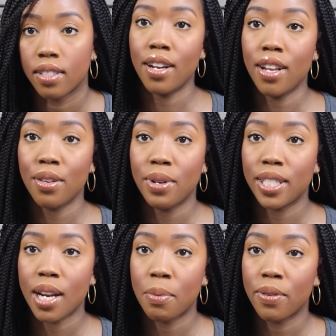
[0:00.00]
Another
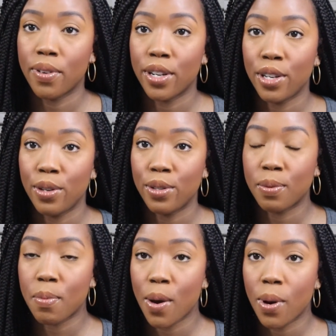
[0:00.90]
reason I prefer to
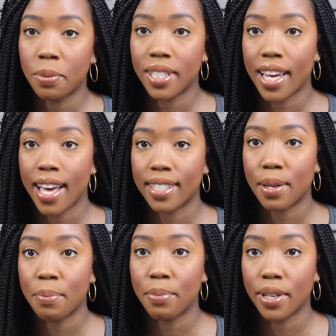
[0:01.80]
use my website as
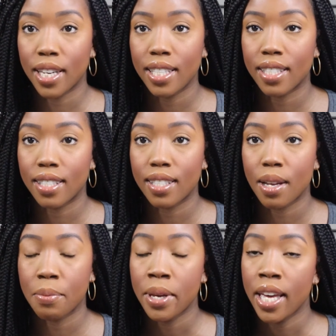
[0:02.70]
a booking
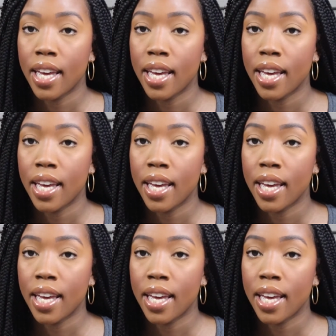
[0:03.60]
system